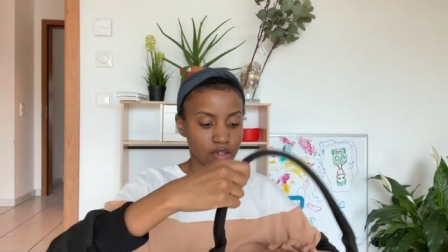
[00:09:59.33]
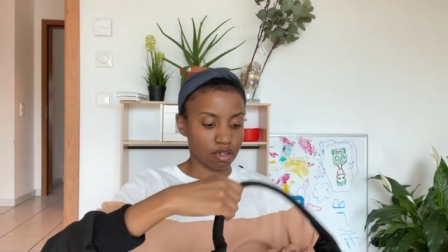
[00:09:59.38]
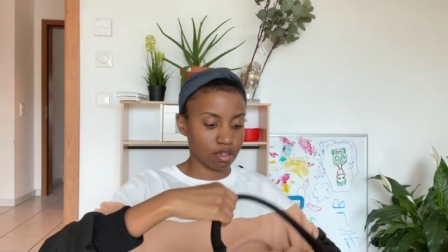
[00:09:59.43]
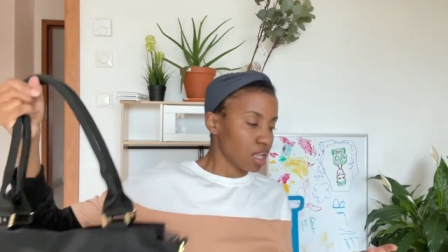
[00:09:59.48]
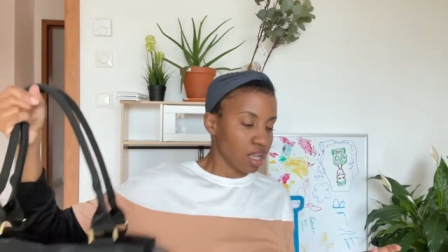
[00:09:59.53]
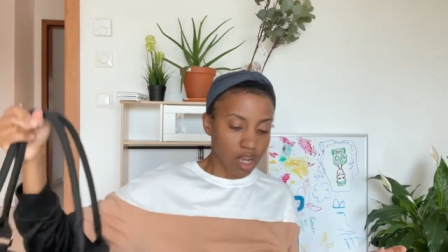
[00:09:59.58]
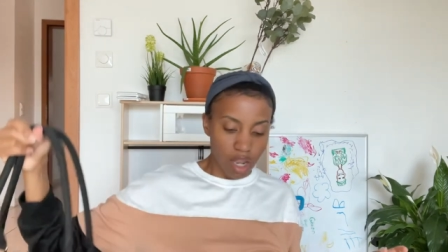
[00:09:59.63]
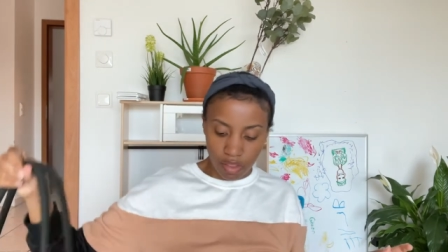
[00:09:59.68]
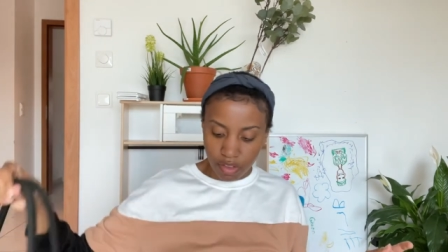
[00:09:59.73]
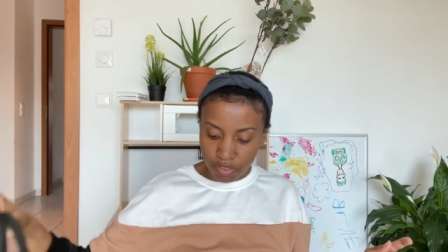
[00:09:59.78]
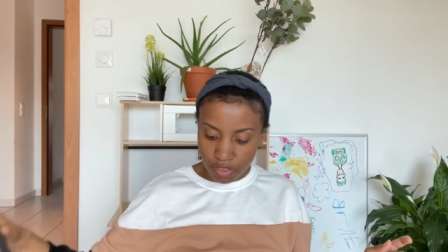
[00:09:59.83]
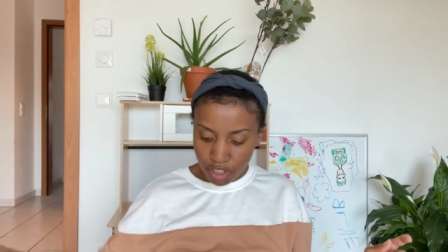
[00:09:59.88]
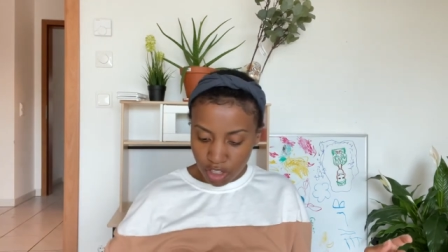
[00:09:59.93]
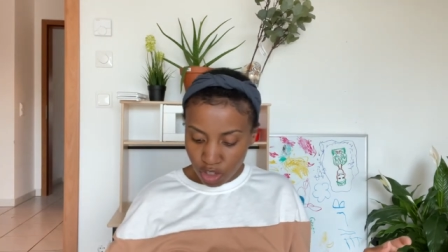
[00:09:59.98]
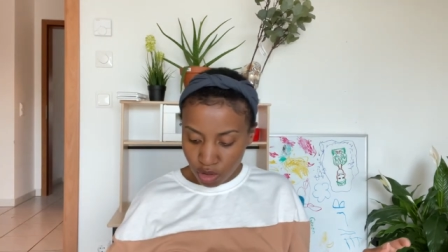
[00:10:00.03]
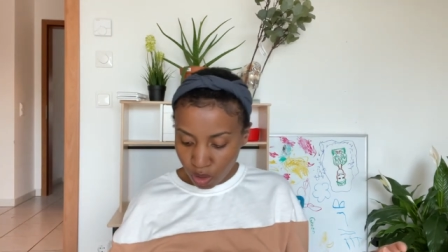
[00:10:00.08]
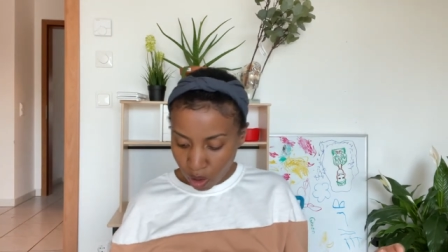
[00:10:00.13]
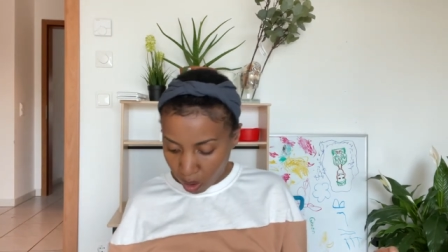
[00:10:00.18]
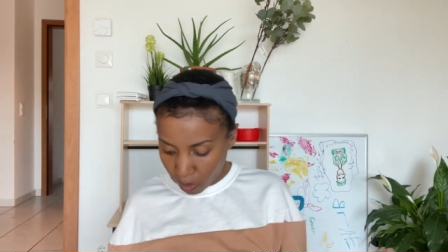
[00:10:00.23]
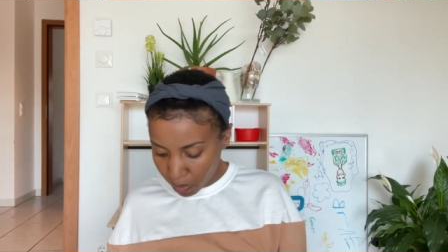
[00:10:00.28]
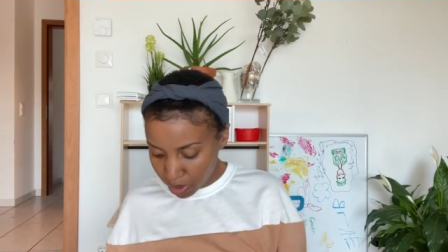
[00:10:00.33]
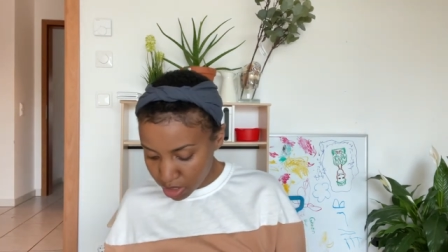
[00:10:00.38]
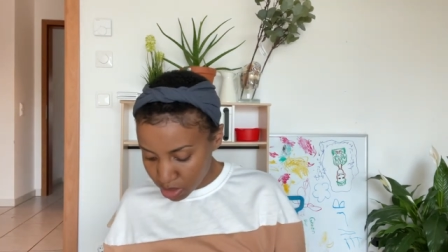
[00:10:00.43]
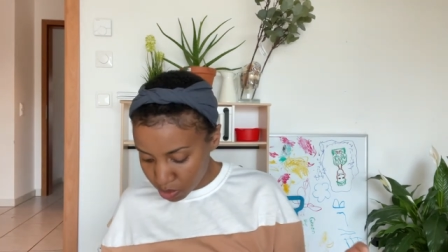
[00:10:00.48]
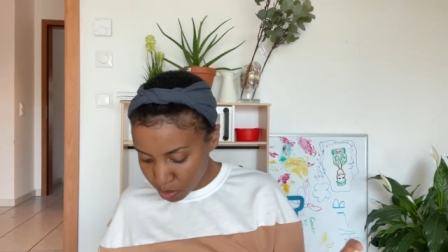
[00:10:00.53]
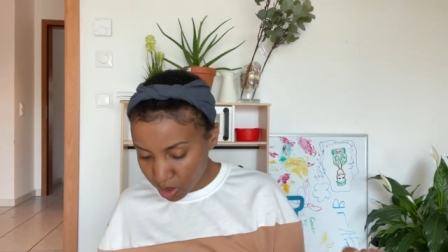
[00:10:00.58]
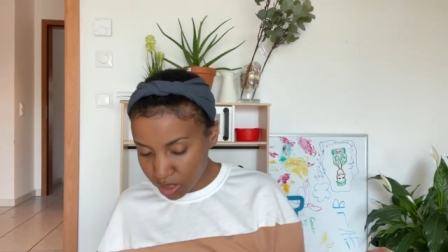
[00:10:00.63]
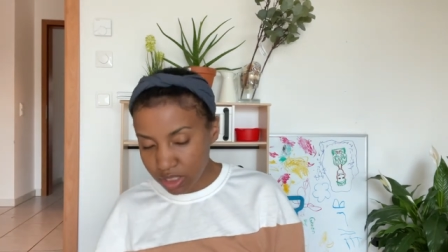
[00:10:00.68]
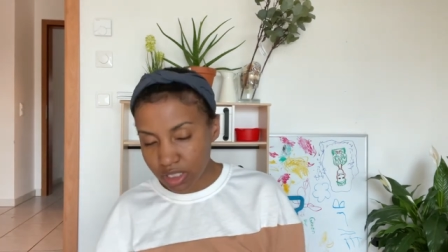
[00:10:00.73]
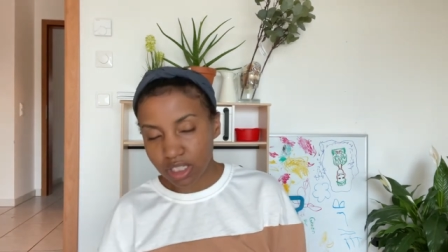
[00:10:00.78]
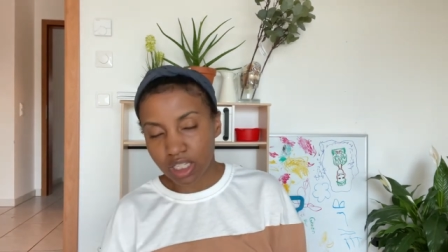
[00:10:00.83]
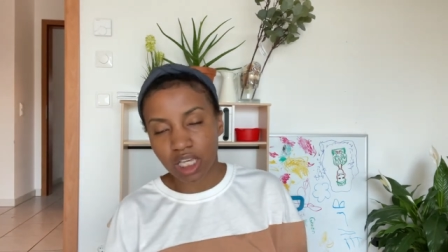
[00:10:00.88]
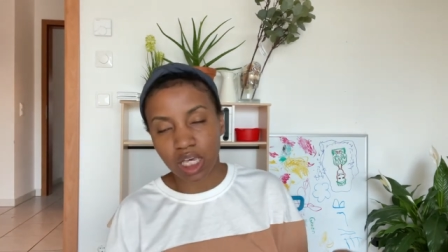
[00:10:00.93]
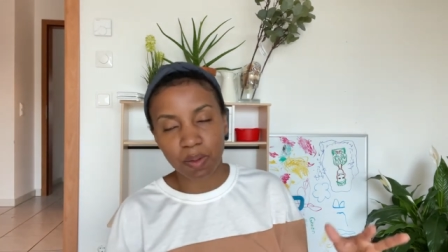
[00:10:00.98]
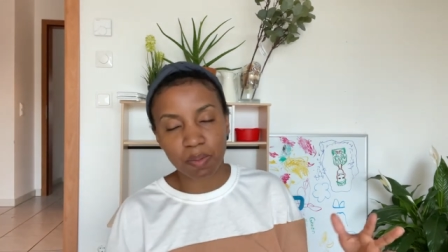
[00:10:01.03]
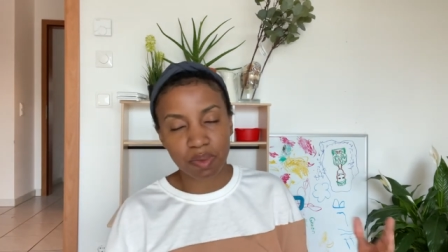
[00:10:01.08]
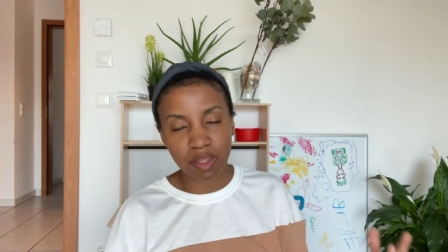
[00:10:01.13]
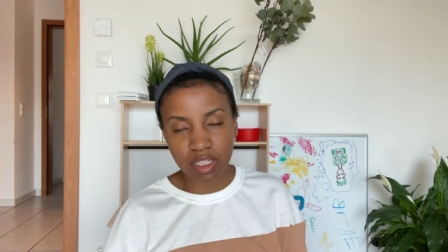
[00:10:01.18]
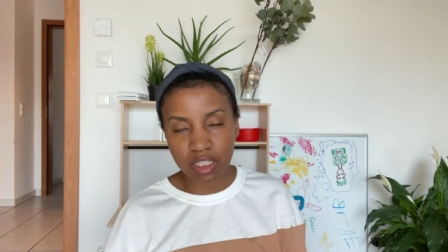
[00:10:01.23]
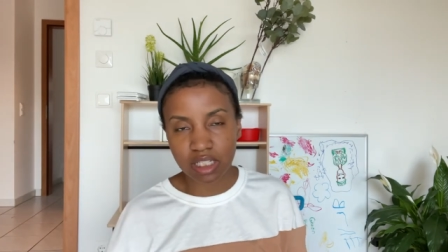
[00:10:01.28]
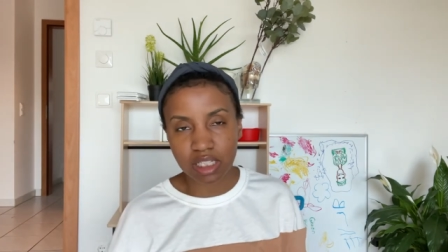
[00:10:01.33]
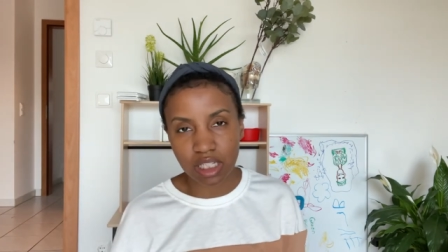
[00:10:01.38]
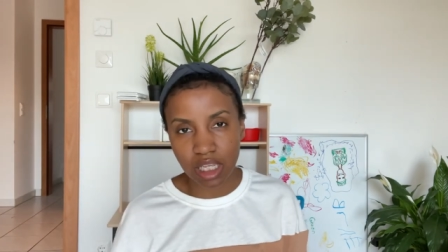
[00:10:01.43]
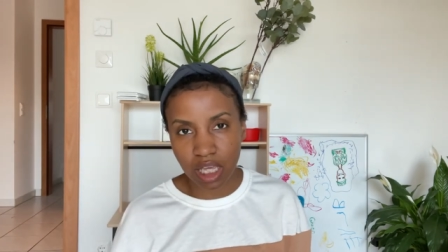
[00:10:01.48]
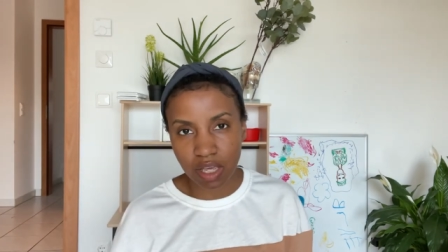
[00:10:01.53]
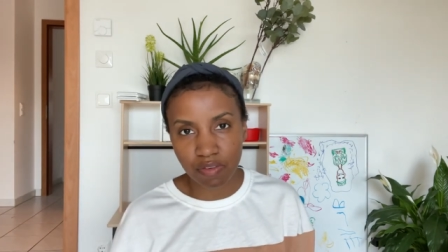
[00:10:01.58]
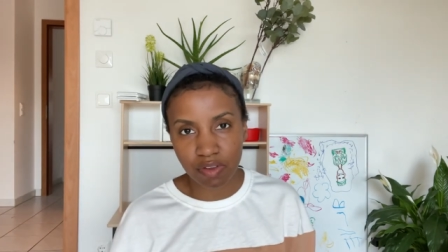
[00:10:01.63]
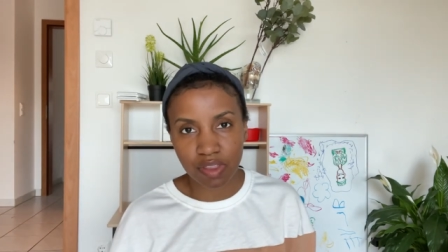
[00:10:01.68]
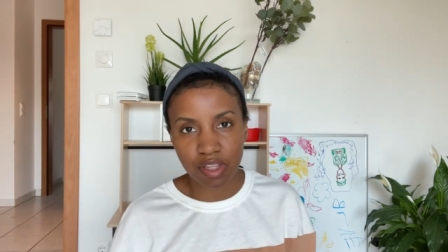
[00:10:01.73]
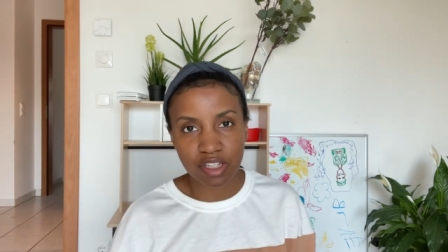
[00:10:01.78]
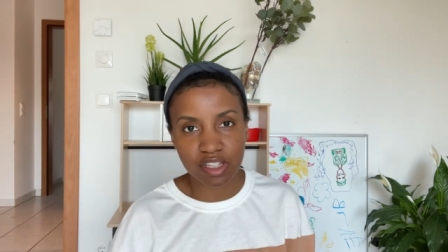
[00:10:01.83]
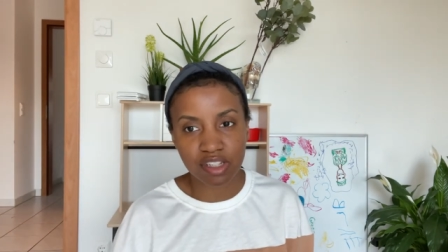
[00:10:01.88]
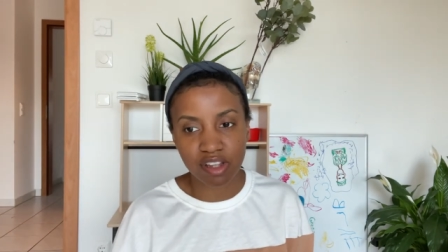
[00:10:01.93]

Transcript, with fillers: Another thing you always want to keep, and this is a given, this is